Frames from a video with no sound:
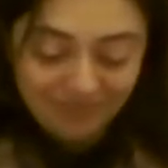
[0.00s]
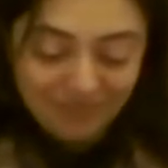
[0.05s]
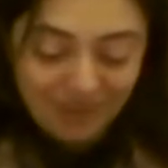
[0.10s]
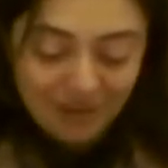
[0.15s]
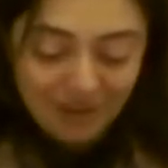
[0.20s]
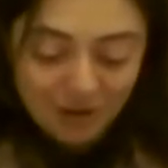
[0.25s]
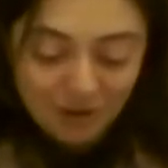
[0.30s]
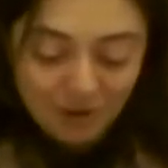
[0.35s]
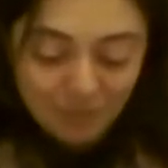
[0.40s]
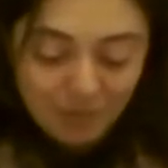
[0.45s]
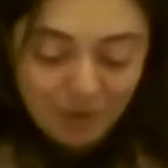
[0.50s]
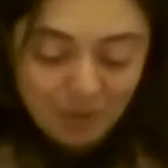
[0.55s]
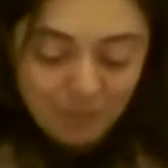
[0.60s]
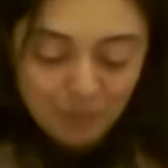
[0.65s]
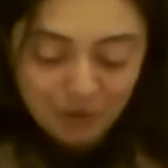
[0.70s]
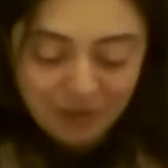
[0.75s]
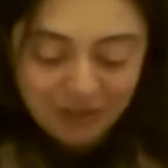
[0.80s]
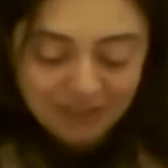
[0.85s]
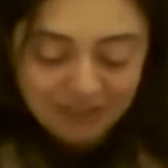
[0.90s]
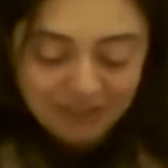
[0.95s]
You know, people
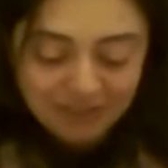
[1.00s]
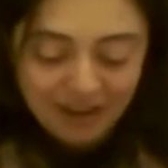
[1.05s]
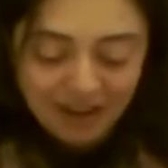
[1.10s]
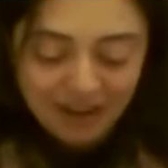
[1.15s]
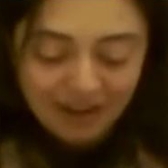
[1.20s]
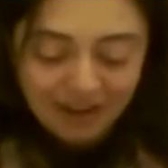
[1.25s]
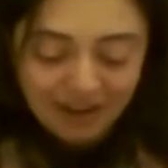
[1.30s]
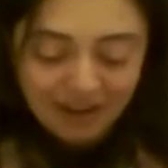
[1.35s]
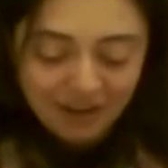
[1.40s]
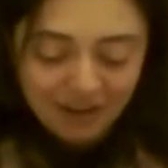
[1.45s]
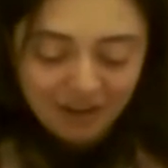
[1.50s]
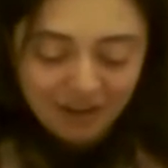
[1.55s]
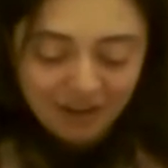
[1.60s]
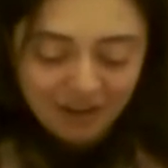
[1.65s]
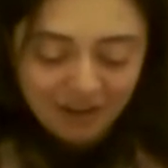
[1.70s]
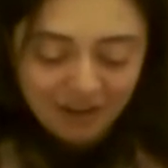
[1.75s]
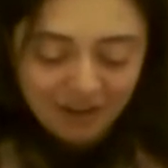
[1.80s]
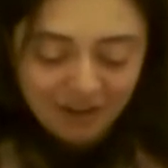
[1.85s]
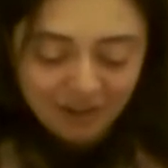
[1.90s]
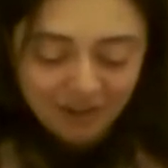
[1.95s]
get
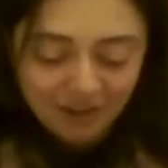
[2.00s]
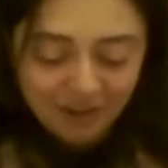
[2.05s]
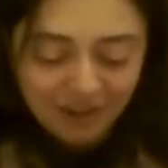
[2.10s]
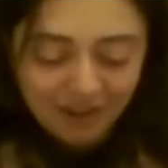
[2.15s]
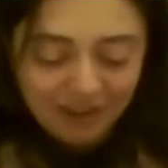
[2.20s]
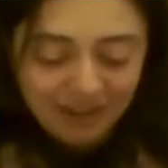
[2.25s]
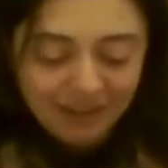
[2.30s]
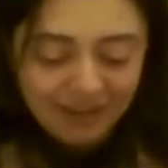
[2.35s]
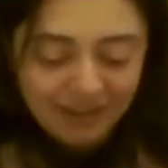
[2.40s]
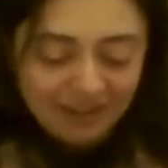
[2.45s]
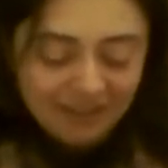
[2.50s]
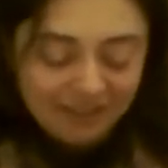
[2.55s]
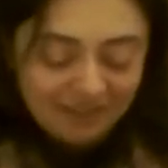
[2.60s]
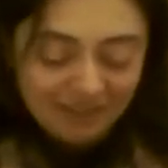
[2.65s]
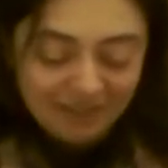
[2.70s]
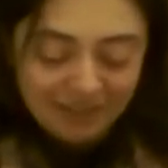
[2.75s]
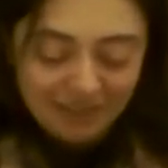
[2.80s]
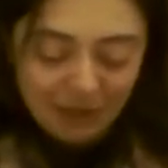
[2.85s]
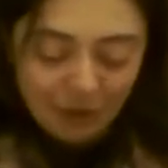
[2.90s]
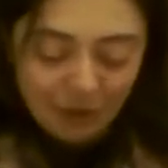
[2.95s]
tired or
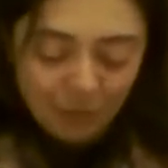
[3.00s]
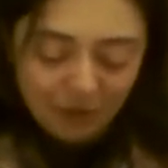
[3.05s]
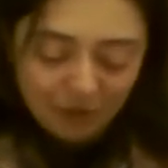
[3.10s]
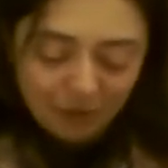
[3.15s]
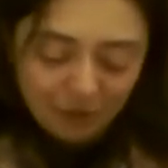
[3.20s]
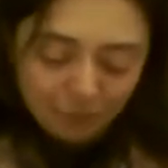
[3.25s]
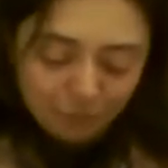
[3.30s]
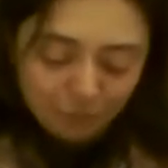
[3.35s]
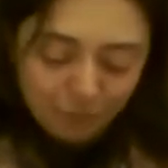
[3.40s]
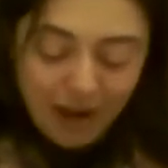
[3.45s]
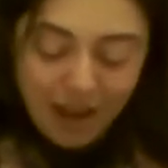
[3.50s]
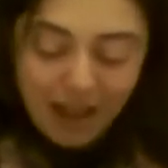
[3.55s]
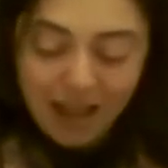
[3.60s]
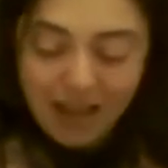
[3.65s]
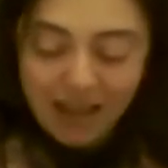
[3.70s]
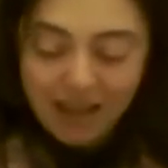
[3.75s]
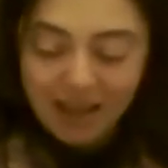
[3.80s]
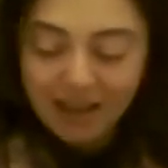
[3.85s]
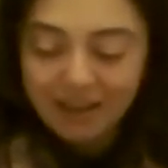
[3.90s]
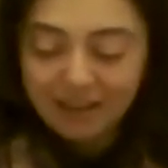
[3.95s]
they want to
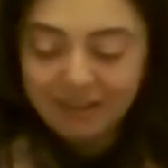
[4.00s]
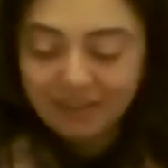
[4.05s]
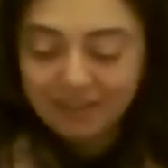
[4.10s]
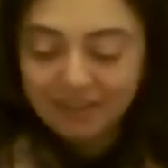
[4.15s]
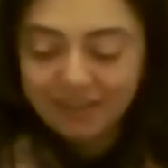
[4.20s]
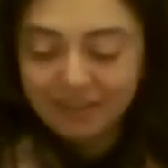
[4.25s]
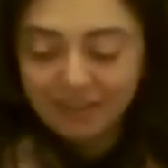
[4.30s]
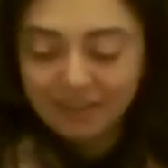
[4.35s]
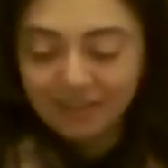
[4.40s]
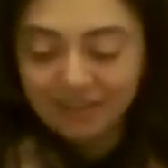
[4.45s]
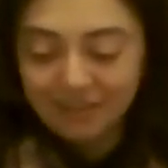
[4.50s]
rest.